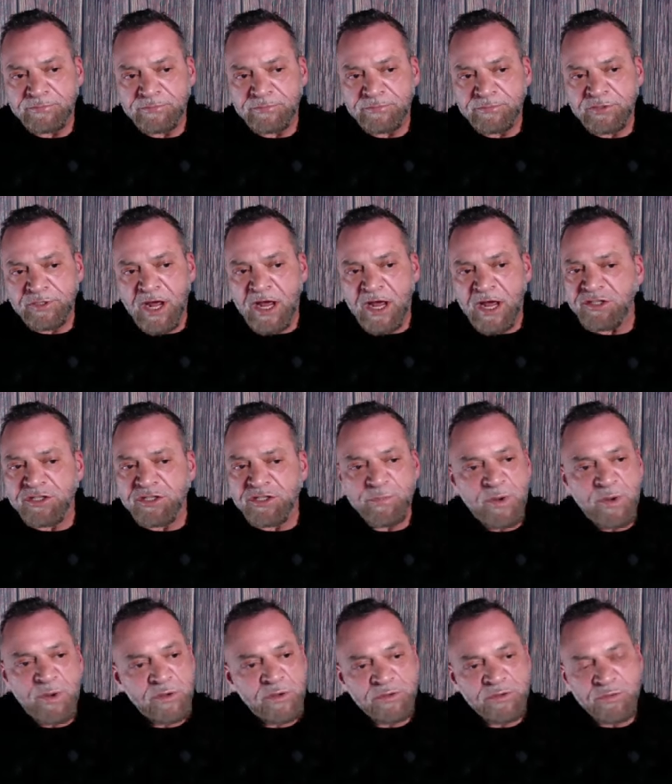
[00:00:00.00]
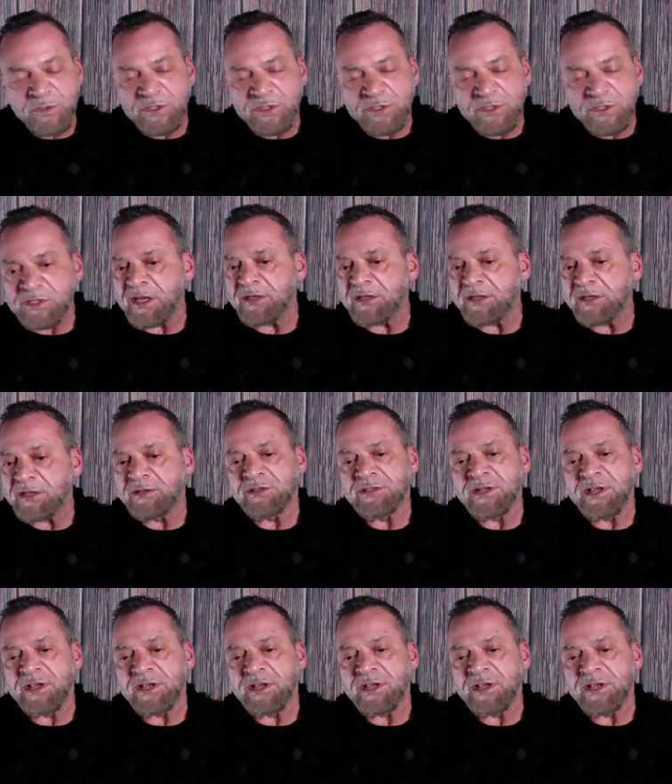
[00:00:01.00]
you know, I just post once again,